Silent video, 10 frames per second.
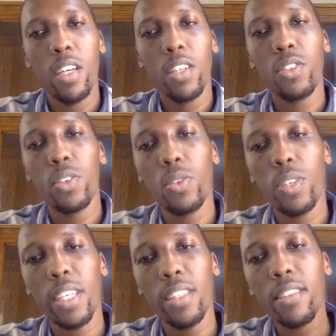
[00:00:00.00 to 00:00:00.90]
so you
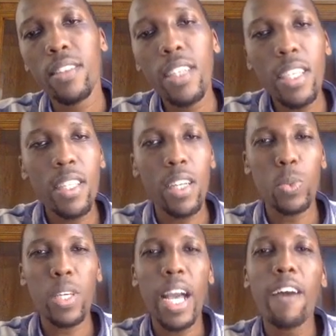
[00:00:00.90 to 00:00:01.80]
can see that
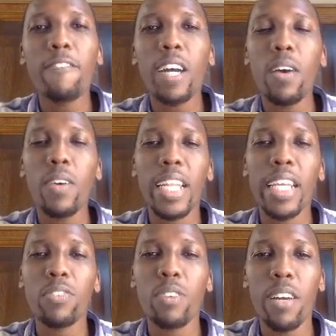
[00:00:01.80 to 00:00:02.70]
we have our
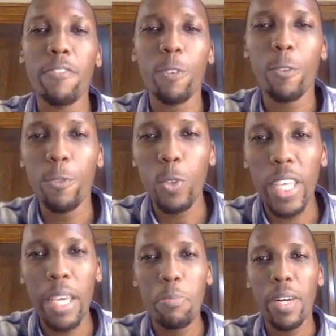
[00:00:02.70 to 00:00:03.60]
line graph of
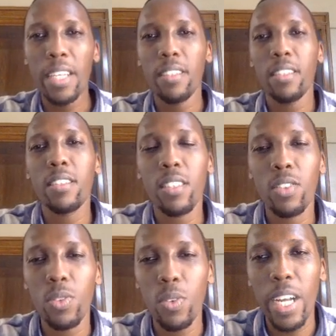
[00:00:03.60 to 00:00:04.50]
UK prices
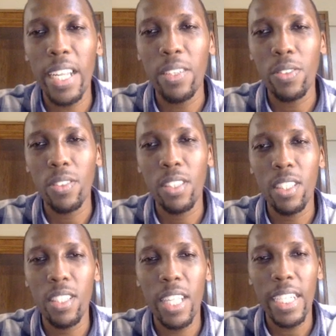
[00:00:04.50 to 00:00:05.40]
stroke gallon
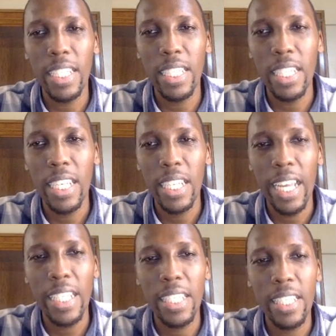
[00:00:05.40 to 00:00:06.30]
since
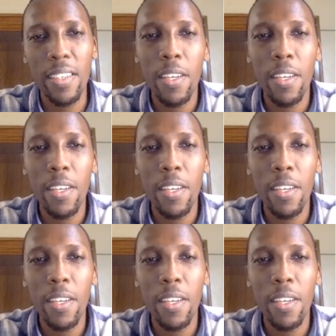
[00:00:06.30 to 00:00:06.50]
1990.